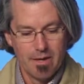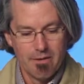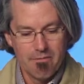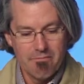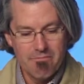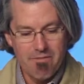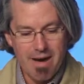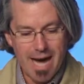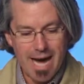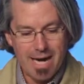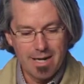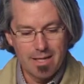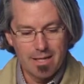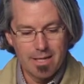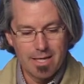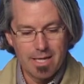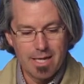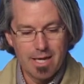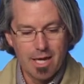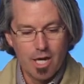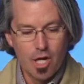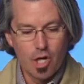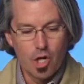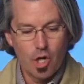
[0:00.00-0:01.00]

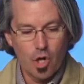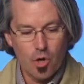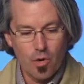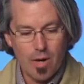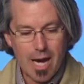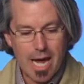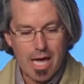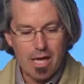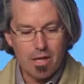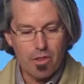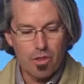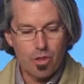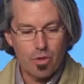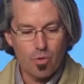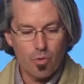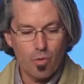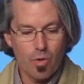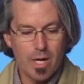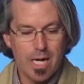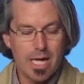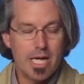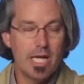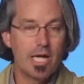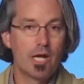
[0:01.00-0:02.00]
Finally, create
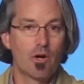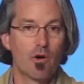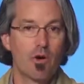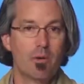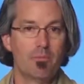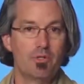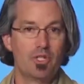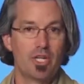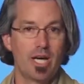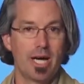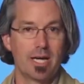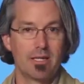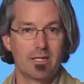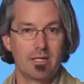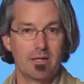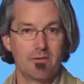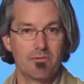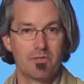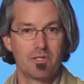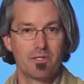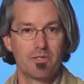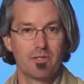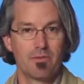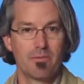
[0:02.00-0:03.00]
3-year
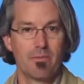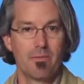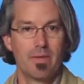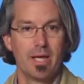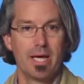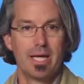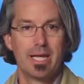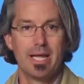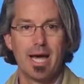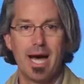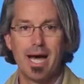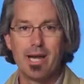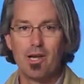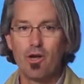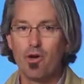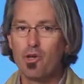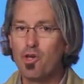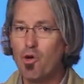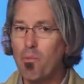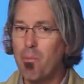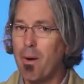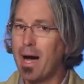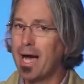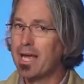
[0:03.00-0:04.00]
objectives. Now, I know
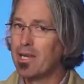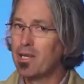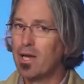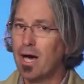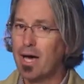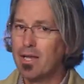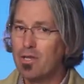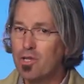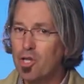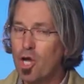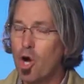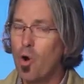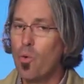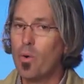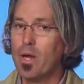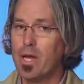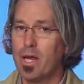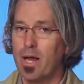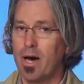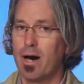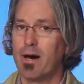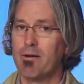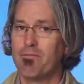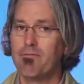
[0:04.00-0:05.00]
you might not know
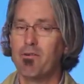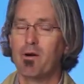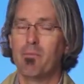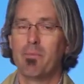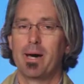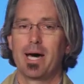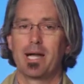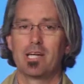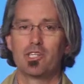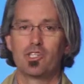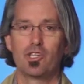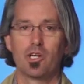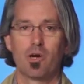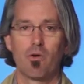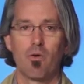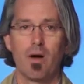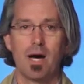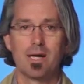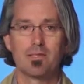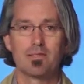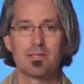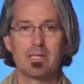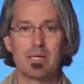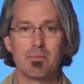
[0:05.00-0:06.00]
enough about a
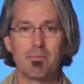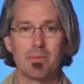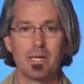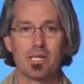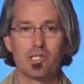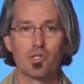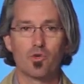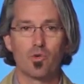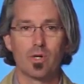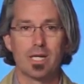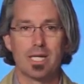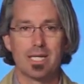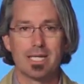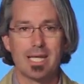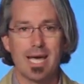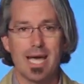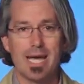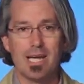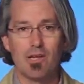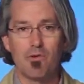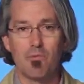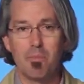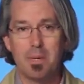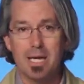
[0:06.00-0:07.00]
generosity ministry
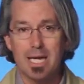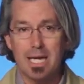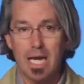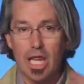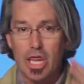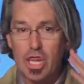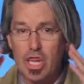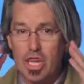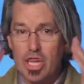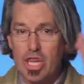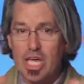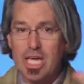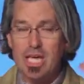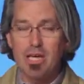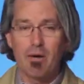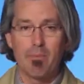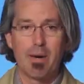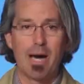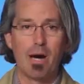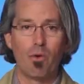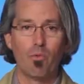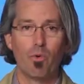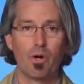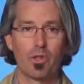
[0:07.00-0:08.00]
today to even begin to think
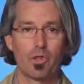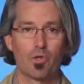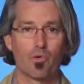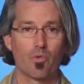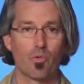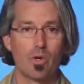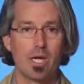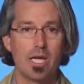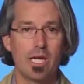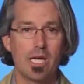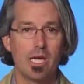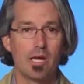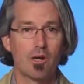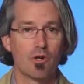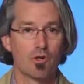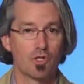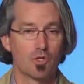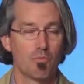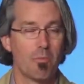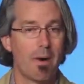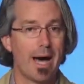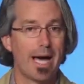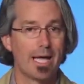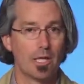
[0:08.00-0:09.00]
about what 3
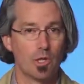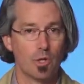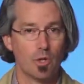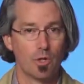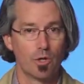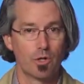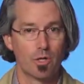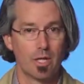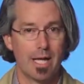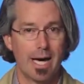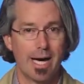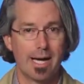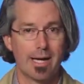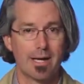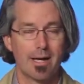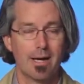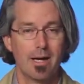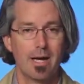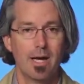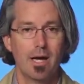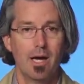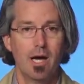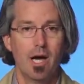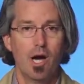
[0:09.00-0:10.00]
years might look like.
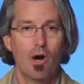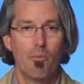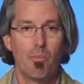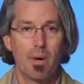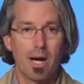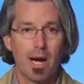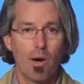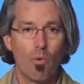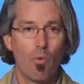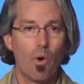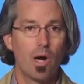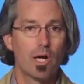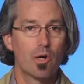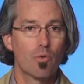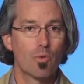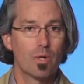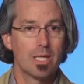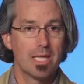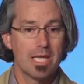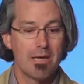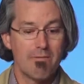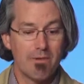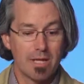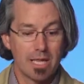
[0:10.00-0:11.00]
But I want to
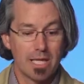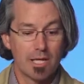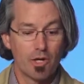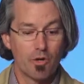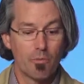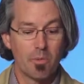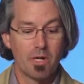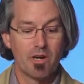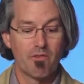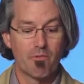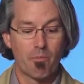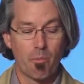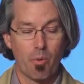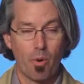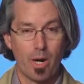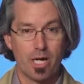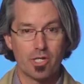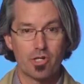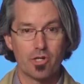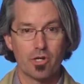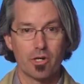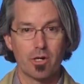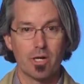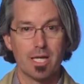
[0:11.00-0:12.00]
relieve a little bit of
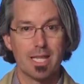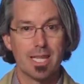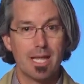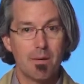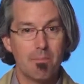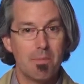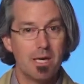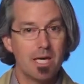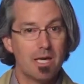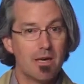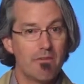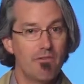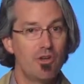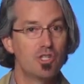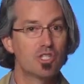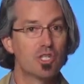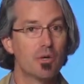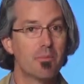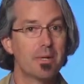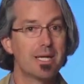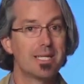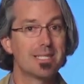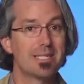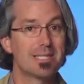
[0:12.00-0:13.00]
pressure. Let me give you
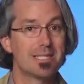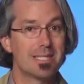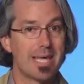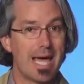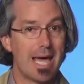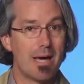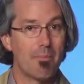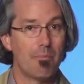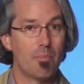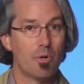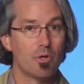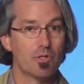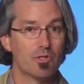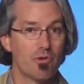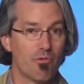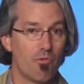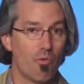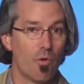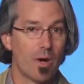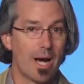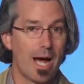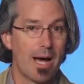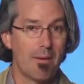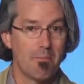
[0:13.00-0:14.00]
some examples
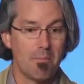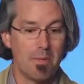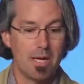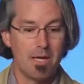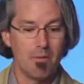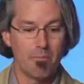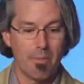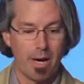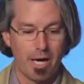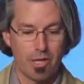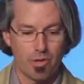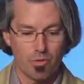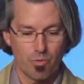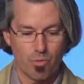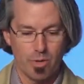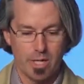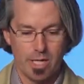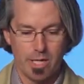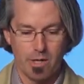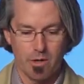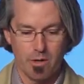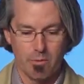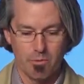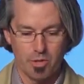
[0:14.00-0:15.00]
of what I mean by
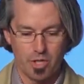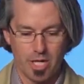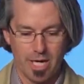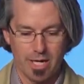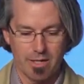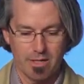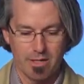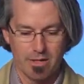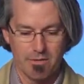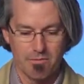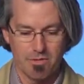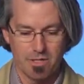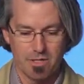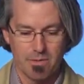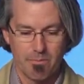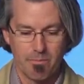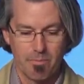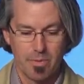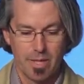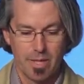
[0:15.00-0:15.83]
3-year objectives.